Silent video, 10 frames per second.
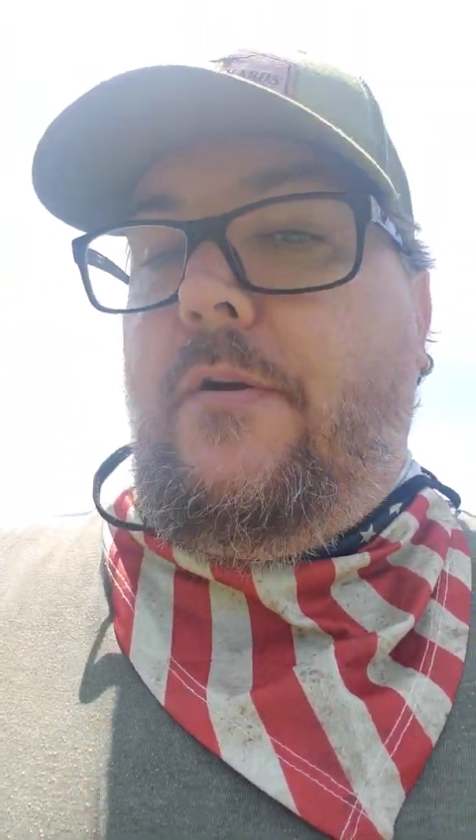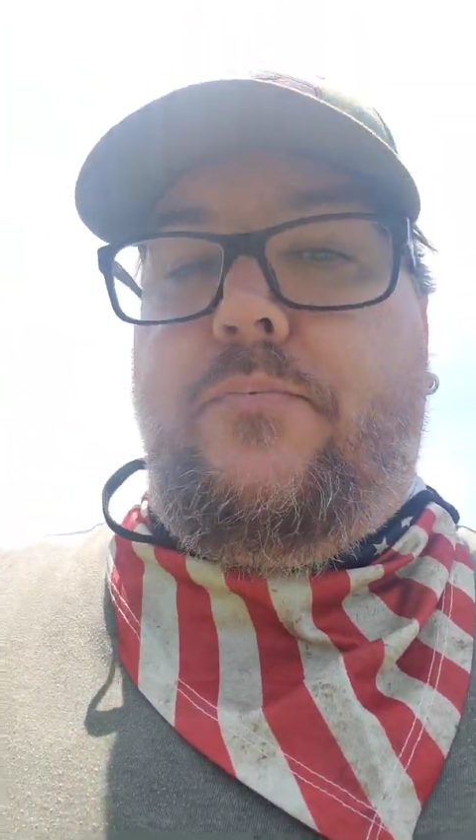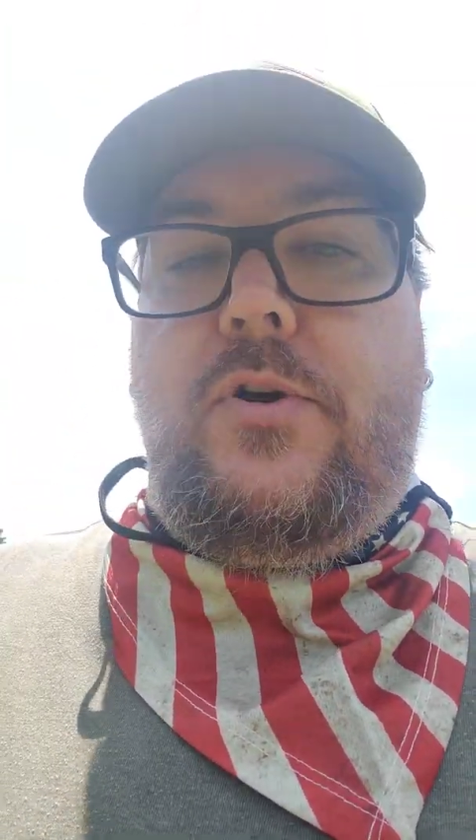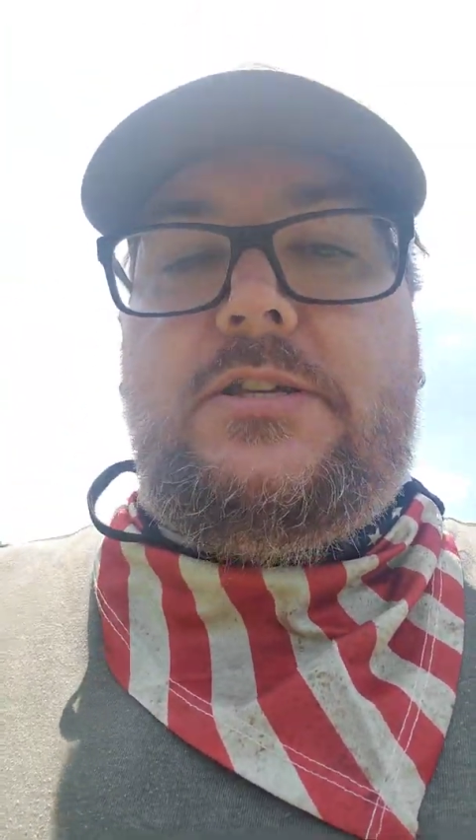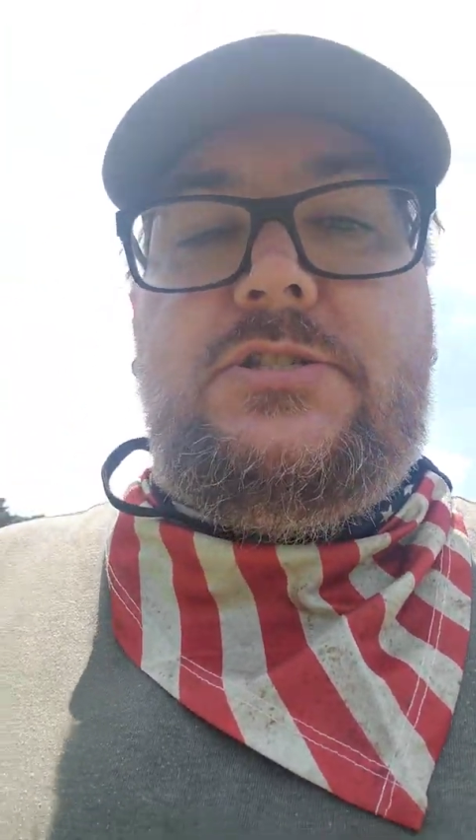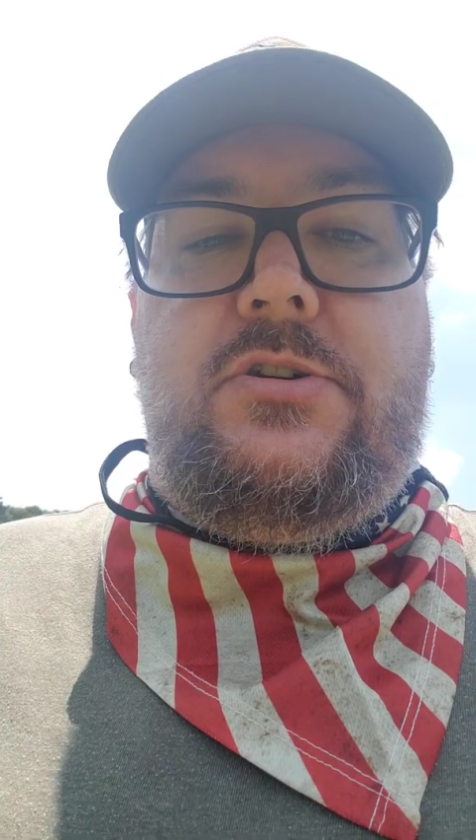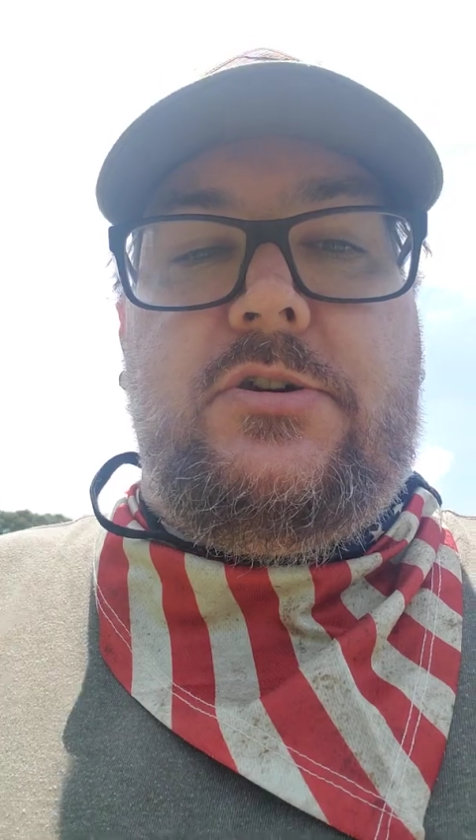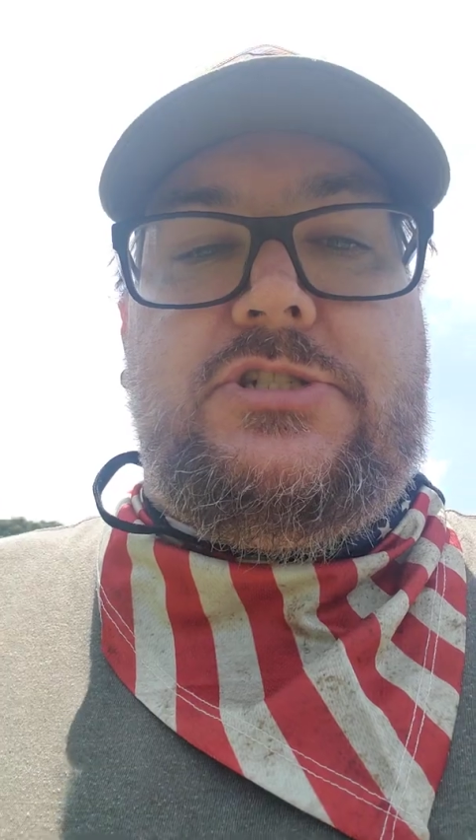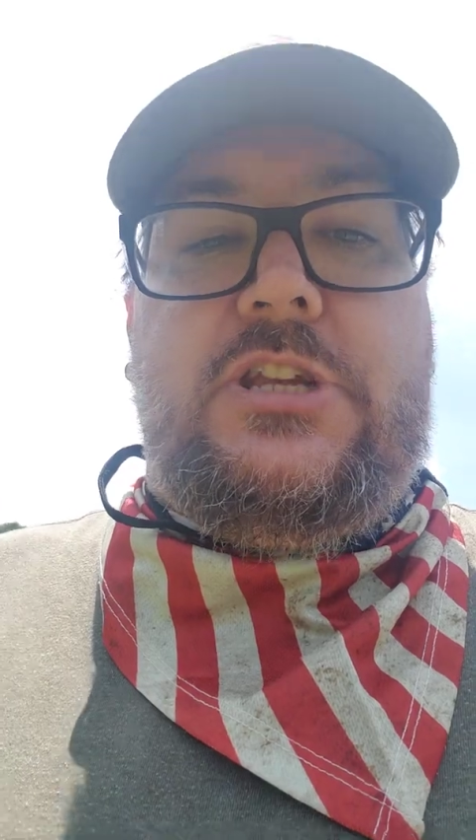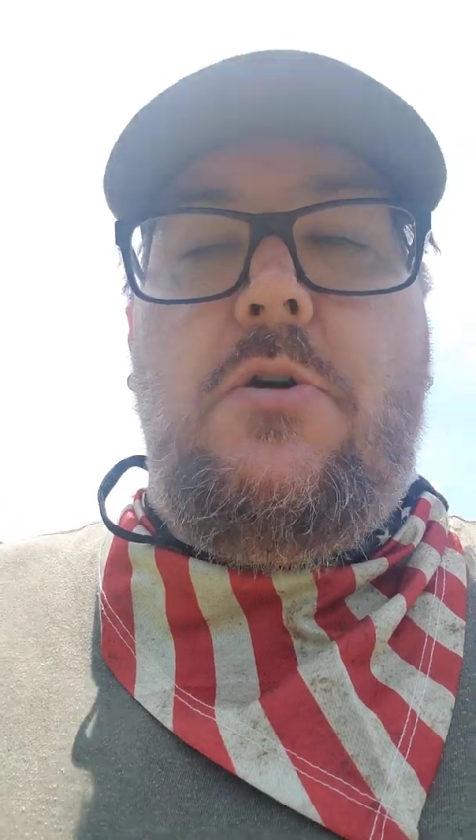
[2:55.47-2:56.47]
a prisoner
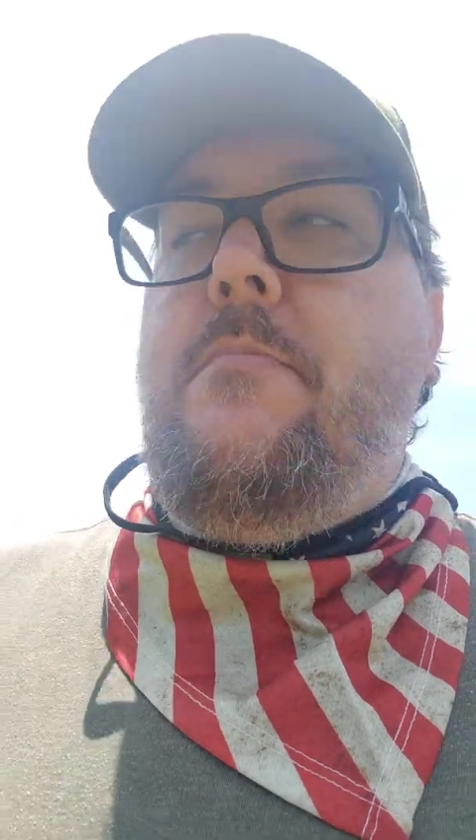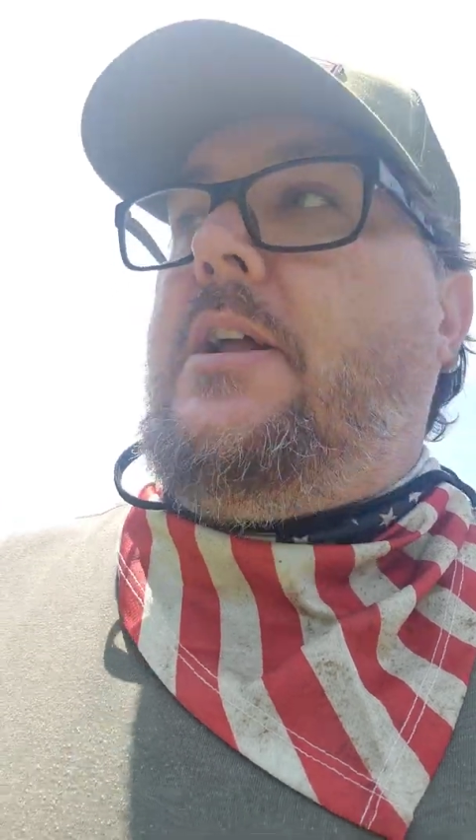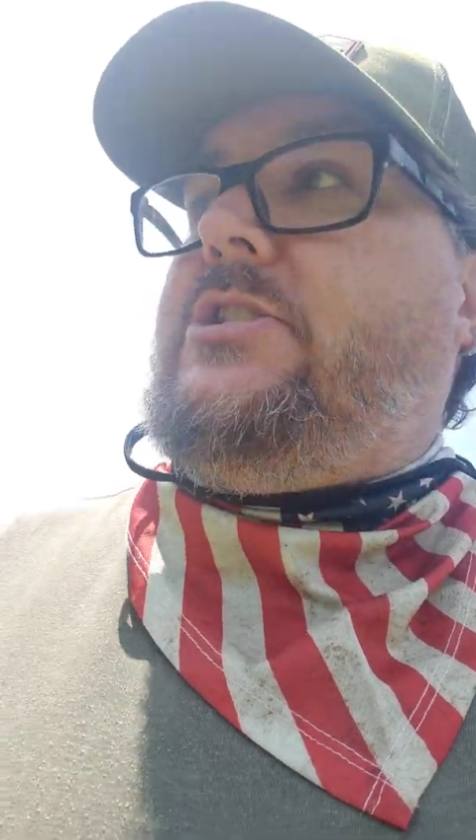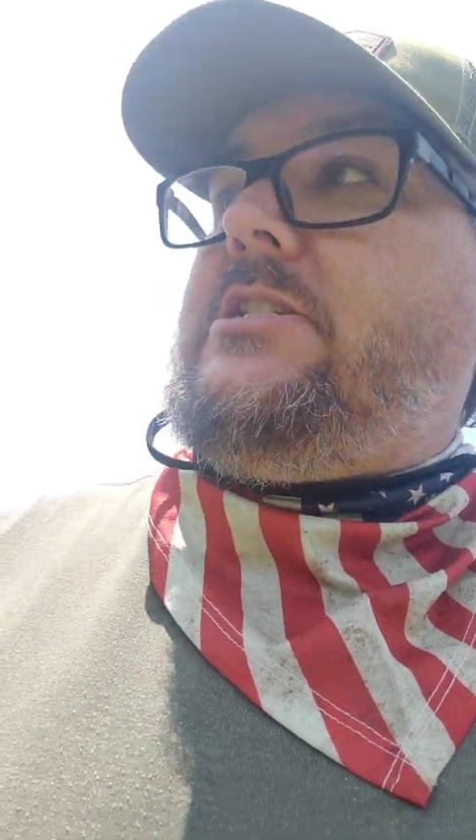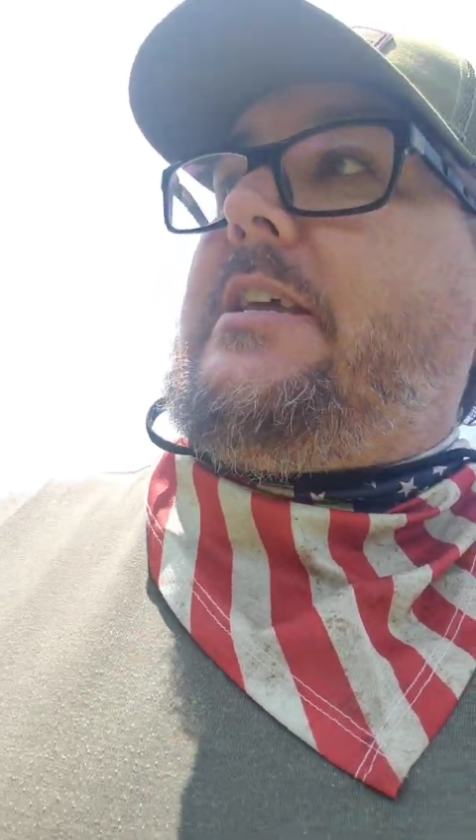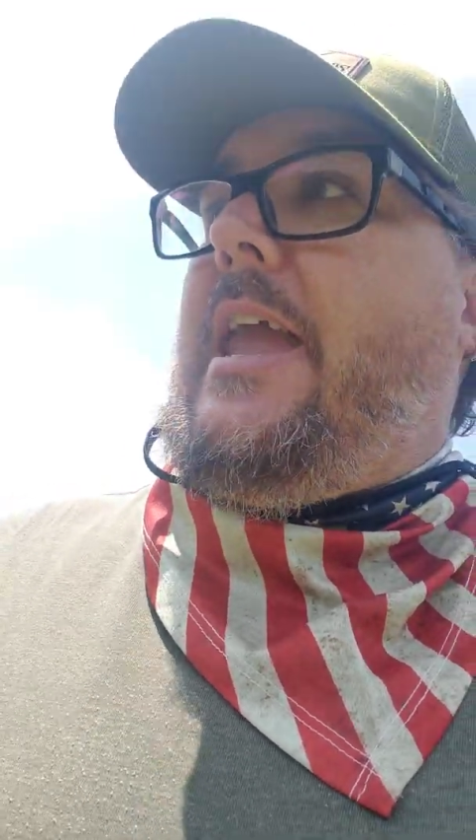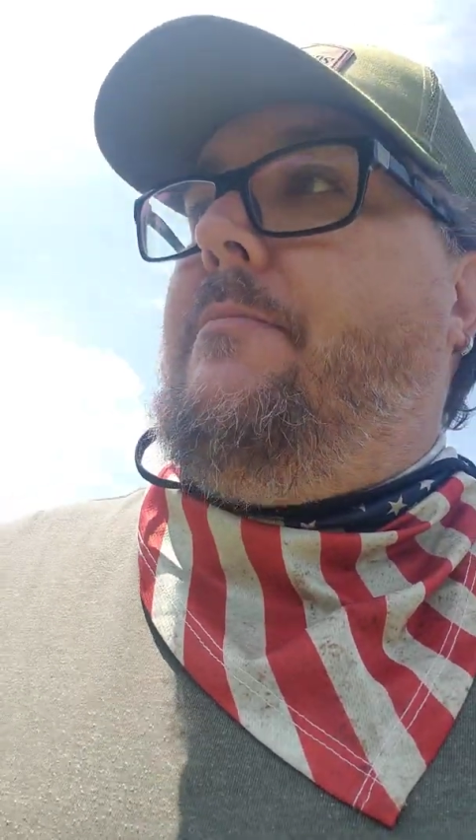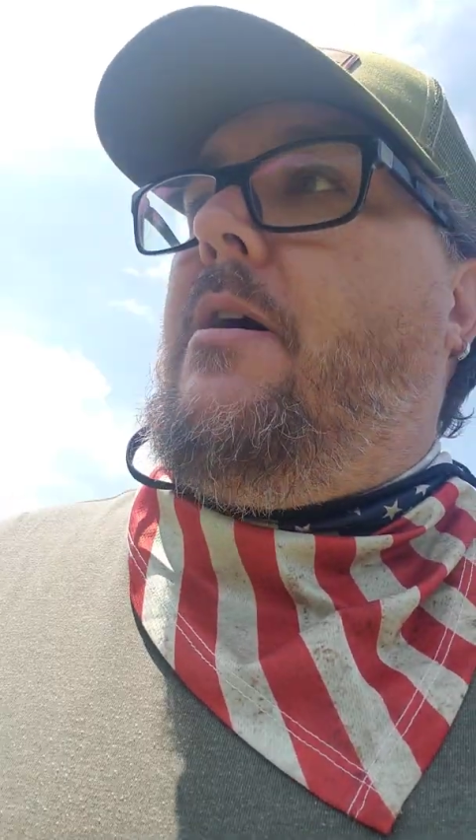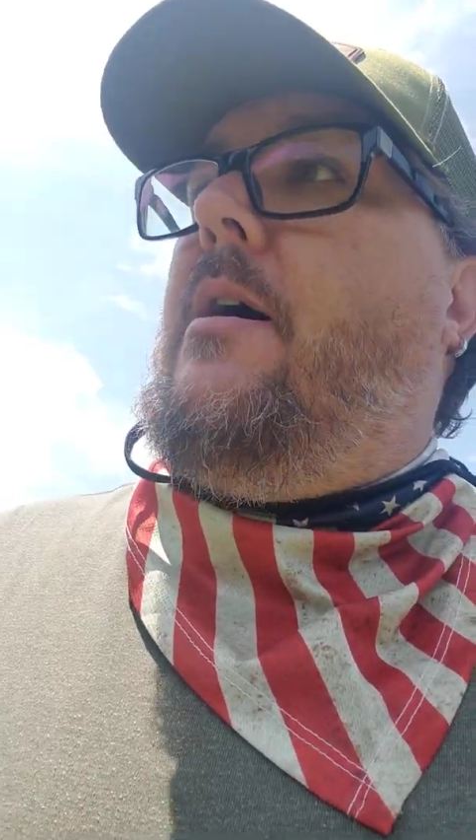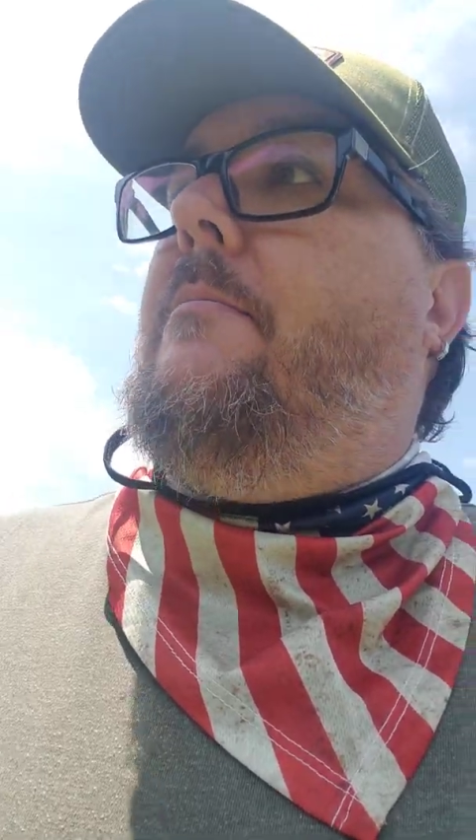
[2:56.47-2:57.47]
so much as
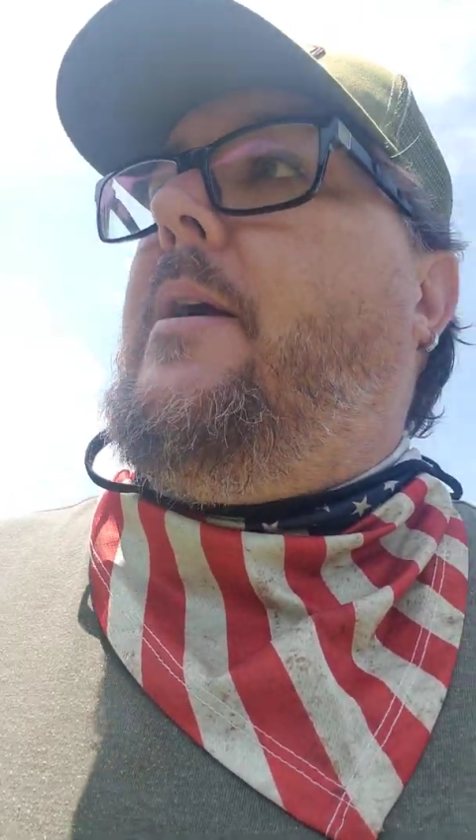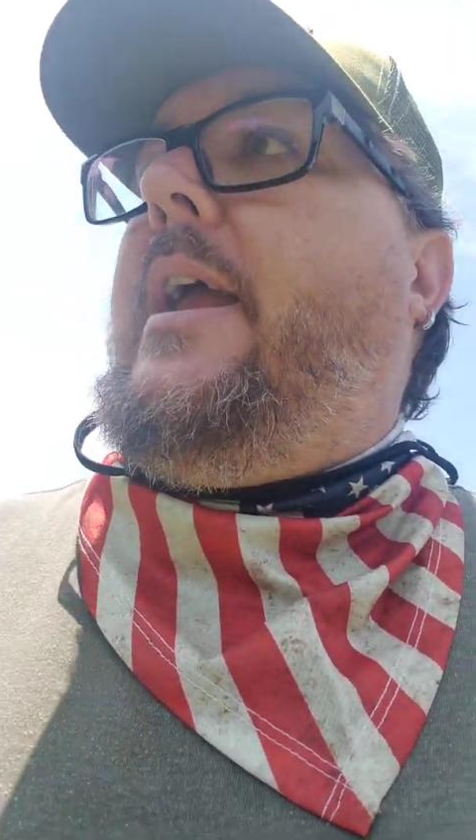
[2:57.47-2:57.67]
came up